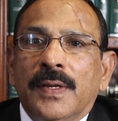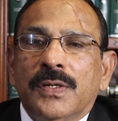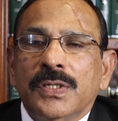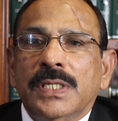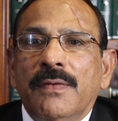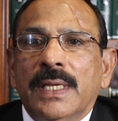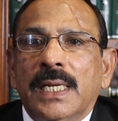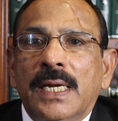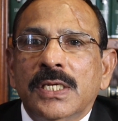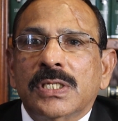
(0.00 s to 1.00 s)
to see
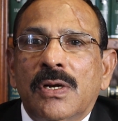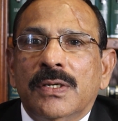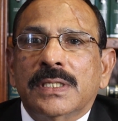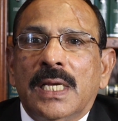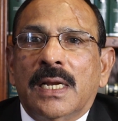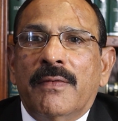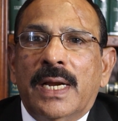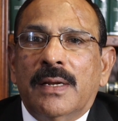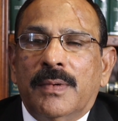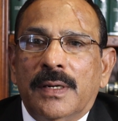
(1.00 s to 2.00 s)
whether any slots are
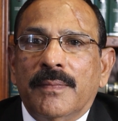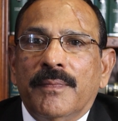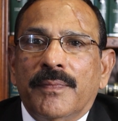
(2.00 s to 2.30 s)
available.